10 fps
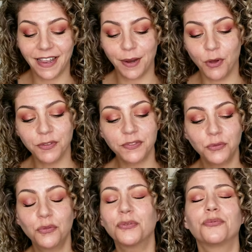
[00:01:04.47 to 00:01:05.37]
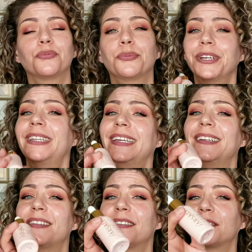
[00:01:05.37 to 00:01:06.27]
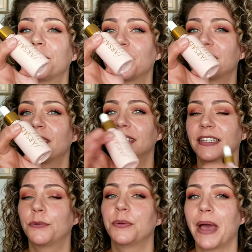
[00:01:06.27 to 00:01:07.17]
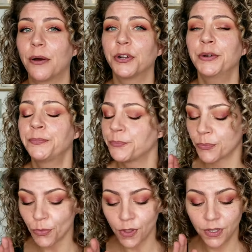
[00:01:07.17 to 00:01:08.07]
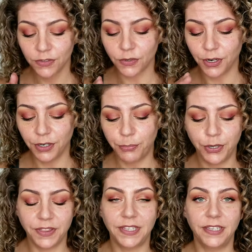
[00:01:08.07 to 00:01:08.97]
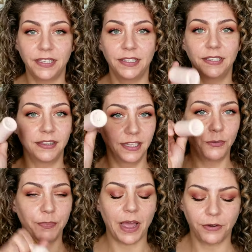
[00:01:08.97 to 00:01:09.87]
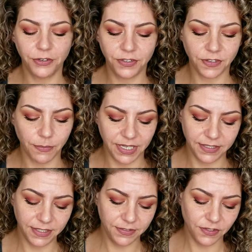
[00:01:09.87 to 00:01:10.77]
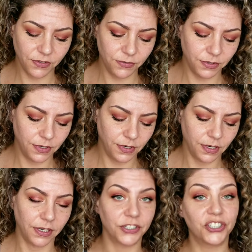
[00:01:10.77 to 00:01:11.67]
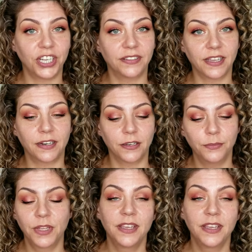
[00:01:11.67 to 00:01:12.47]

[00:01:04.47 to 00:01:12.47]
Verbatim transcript: And I'm also really into this Farsali liquid powder. So I'm gonna put the liquid powder just on my T-zone. I'm gonna shake that up.